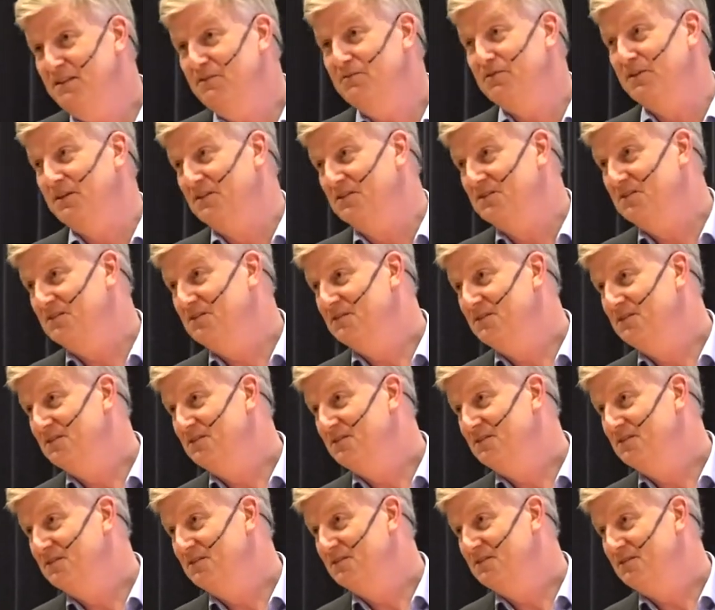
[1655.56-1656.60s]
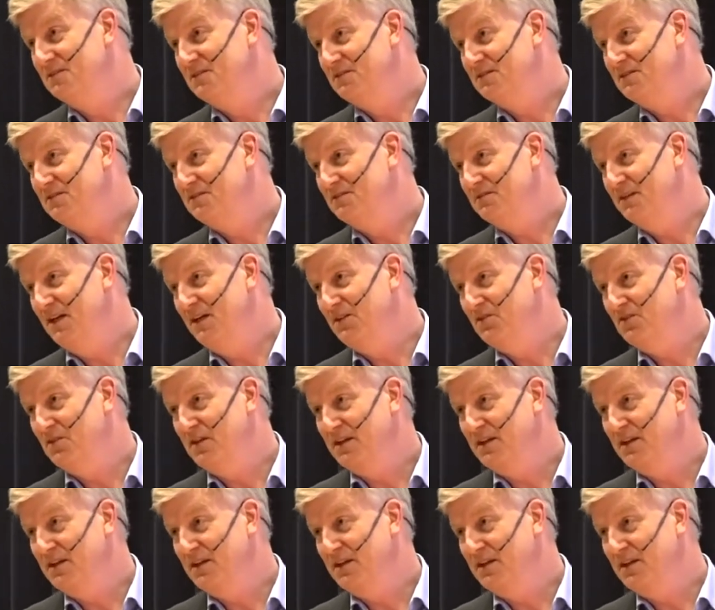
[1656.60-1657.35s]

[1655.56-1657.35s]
different. Right?